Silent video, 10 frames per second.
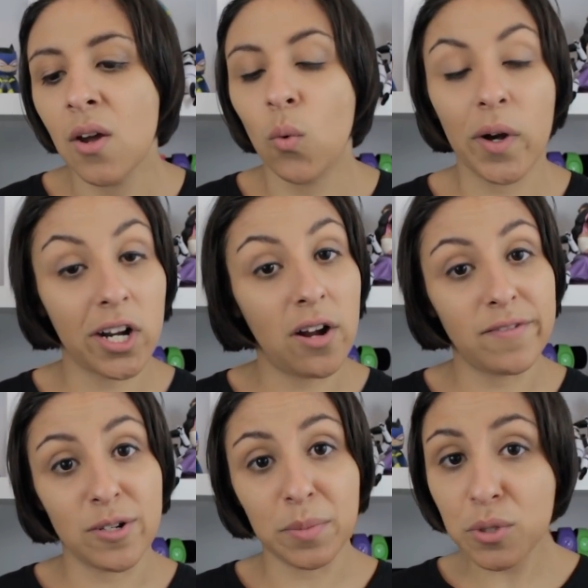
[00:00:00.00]
Wear
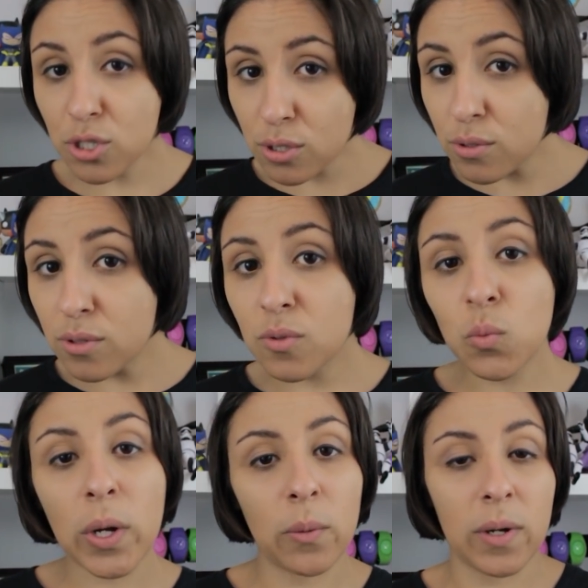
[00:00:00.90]
comfortable shoes,
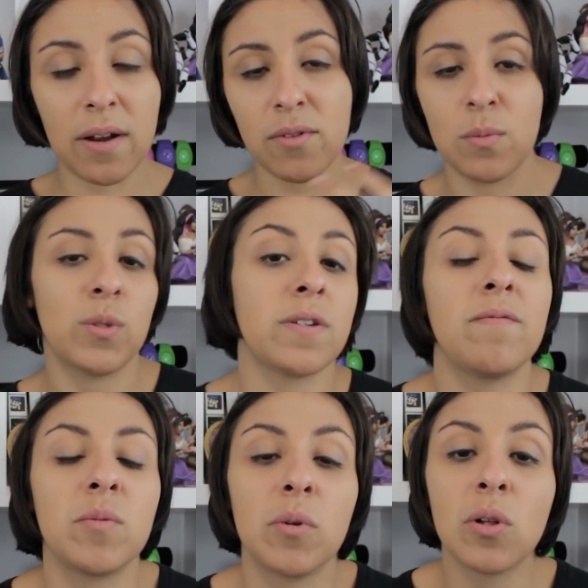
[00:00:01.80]
wear whatever the most
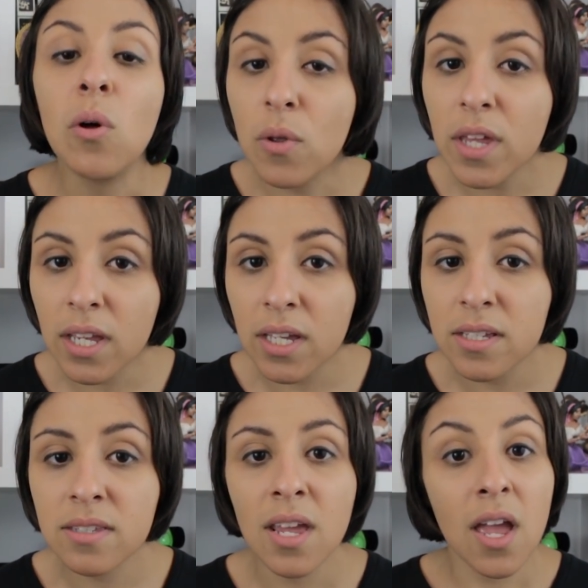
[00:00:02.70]
comfortable clothing
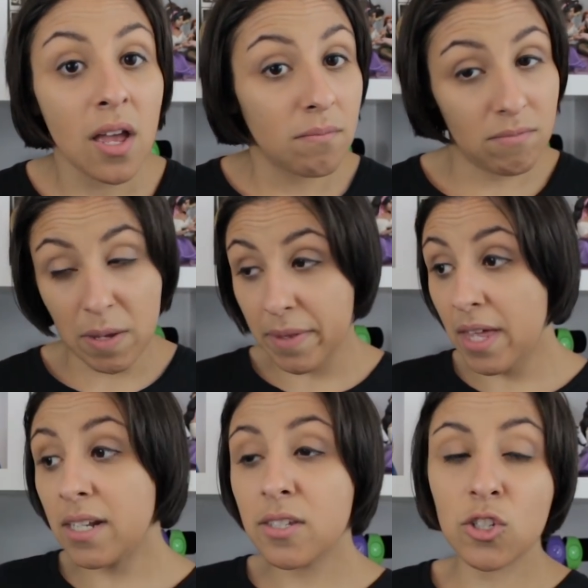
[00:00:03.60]
is maybe
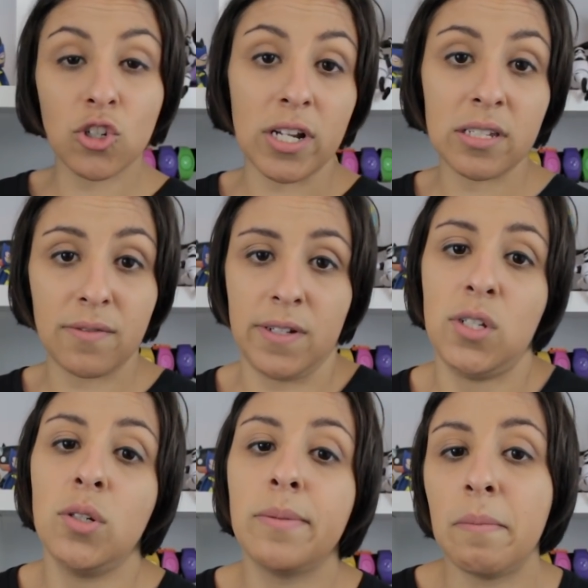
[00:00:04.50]
that is a dress for
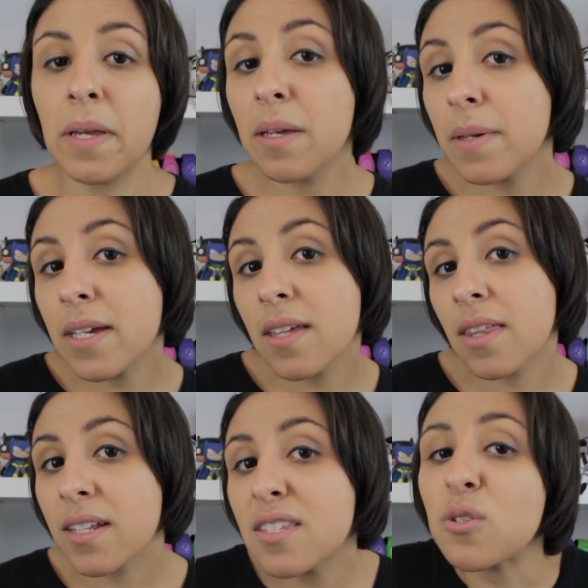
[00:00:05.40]
you, but maybe
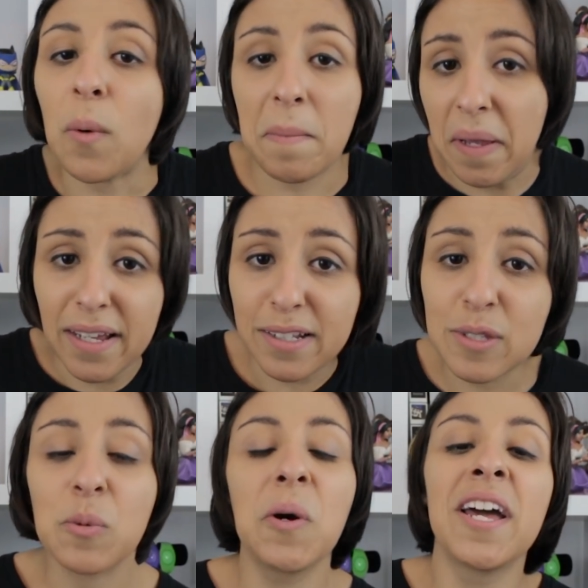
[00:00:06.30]
that's
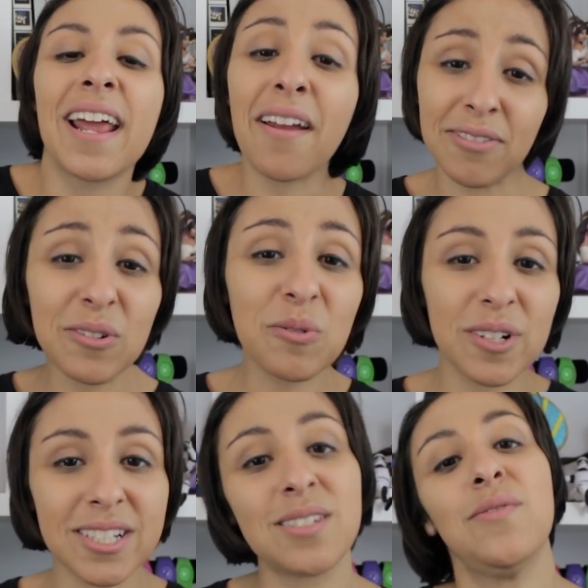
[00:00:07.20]
sweatpants. Whatever
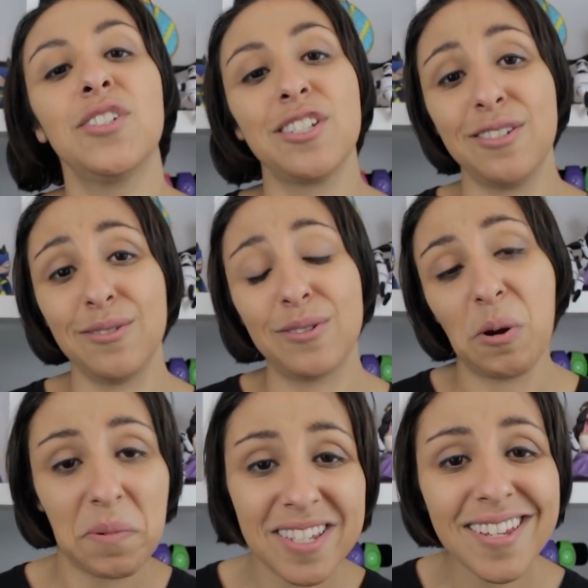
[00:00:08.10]
works for you.
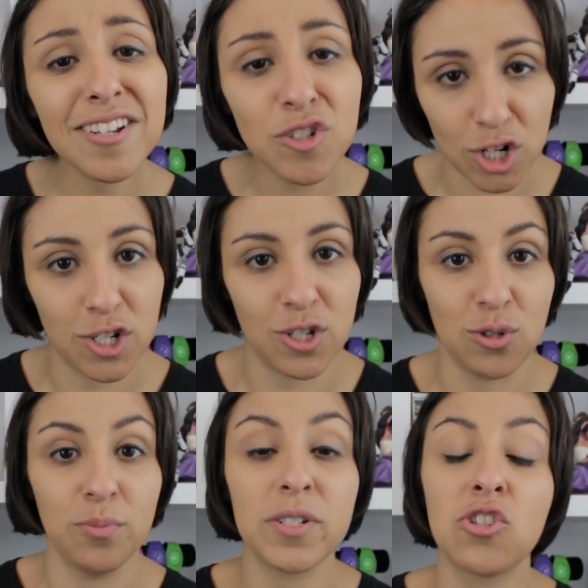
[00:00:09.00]
Nobody's gonna judge
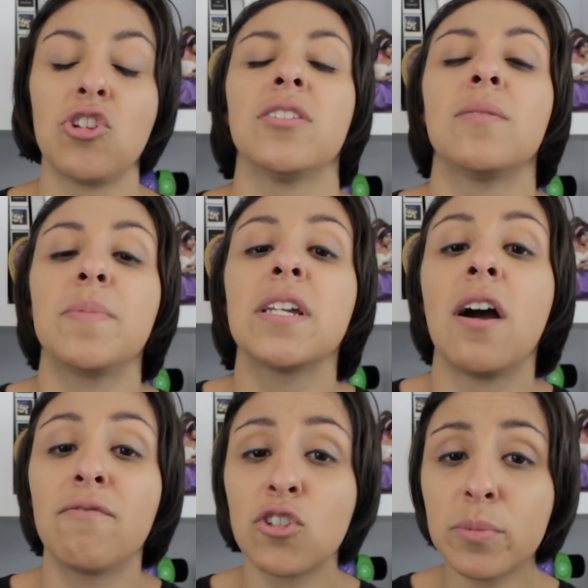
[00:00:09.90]
you, but just be
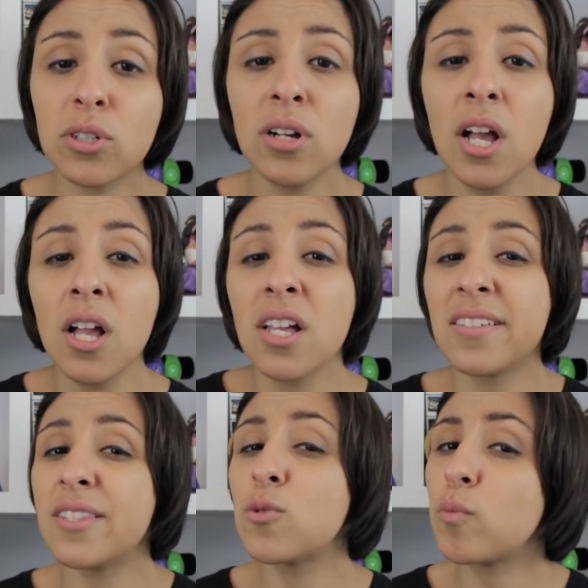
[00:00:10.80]
comfortable
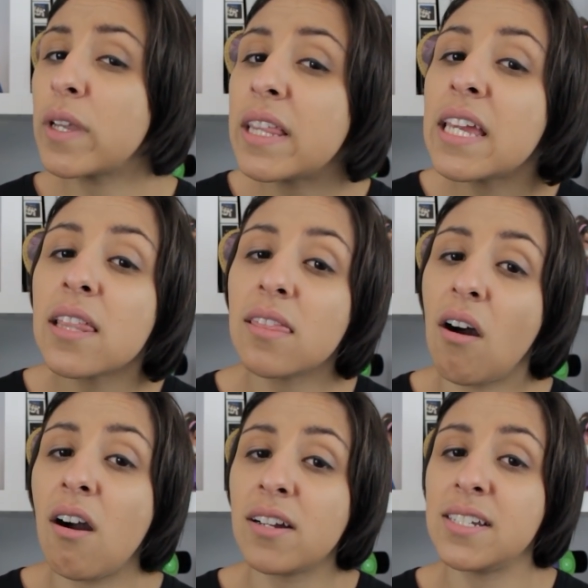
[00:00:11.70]
because it's really
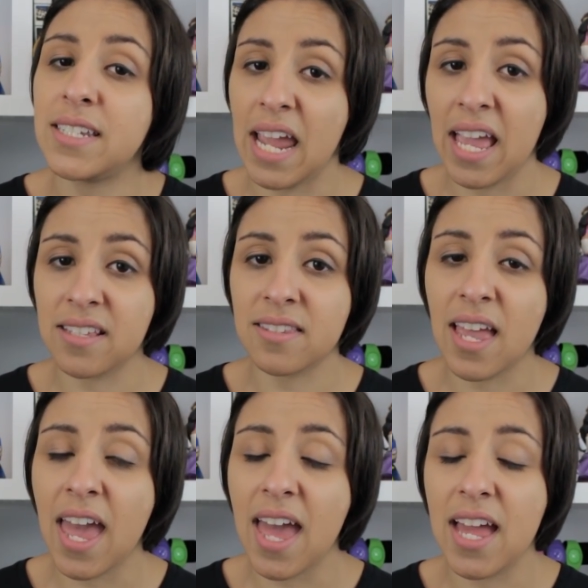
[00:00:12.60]
long days
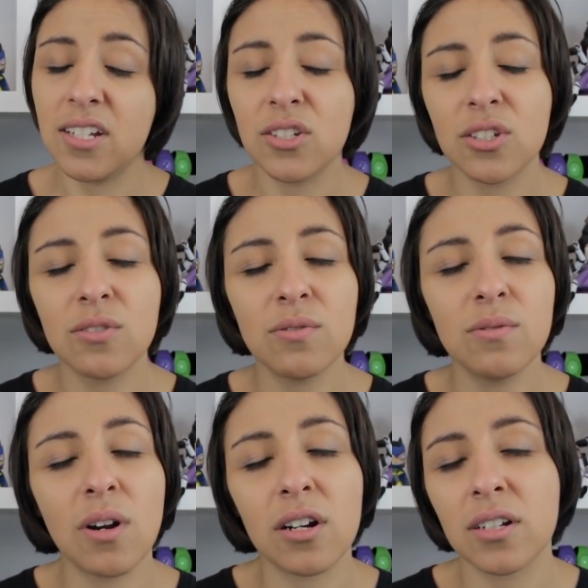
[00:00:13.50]
and
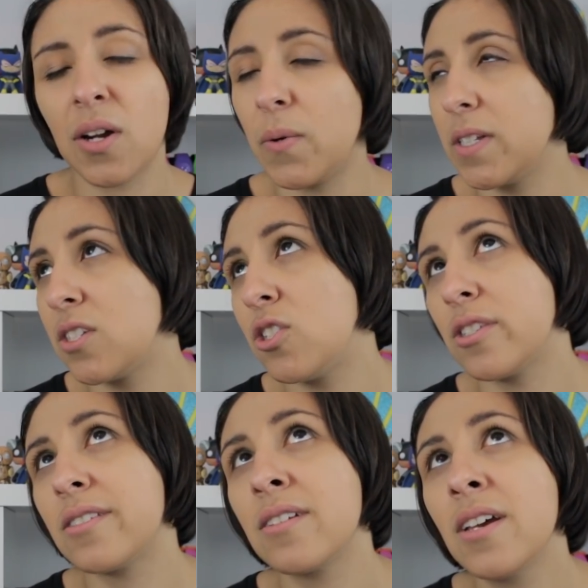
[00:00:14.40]
you are going to
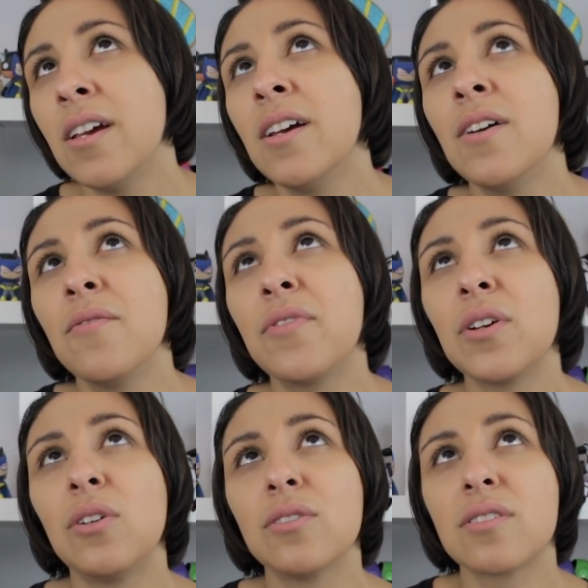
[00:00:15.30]
just
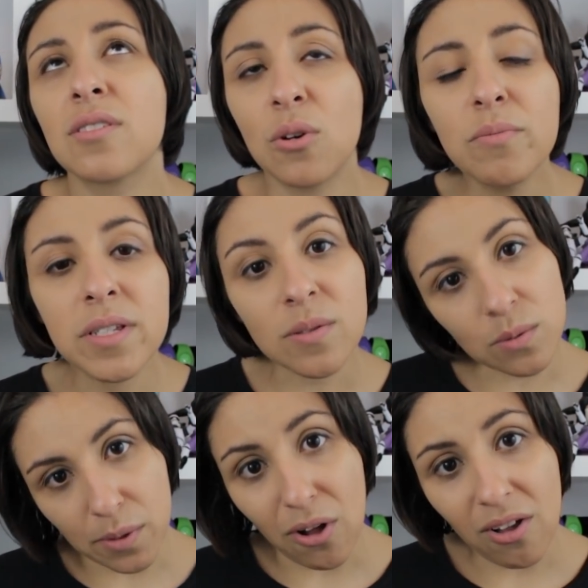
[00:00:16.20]
feel so
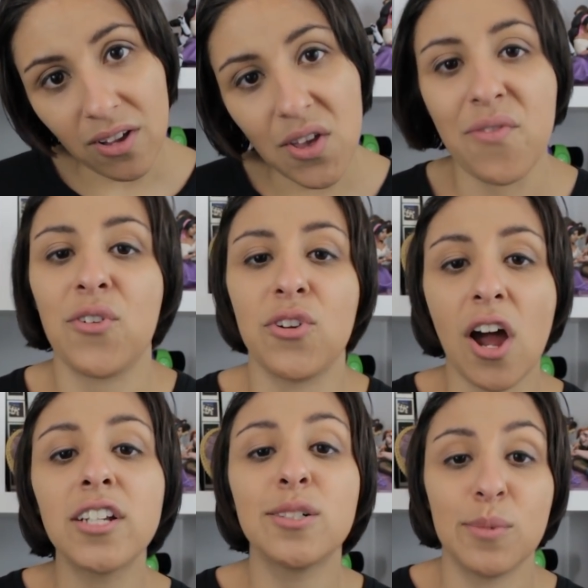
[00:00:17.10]
miserable if you're
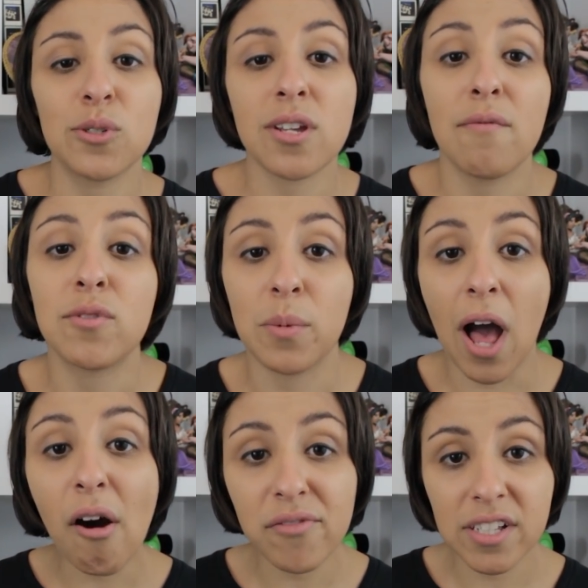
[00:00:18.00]
not in your most comfortable
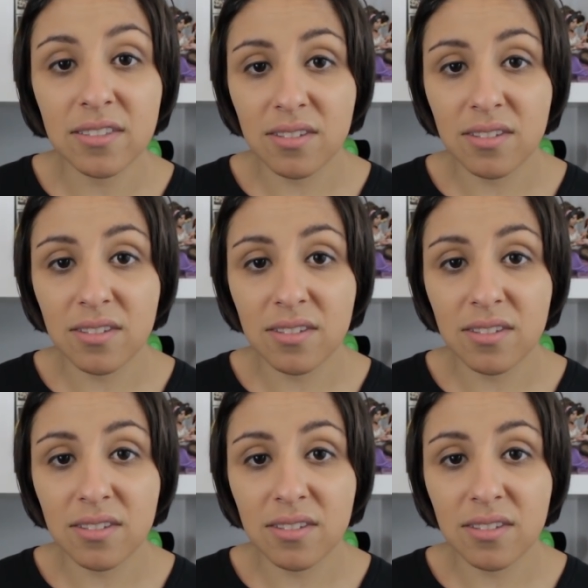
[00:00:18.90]
outfit.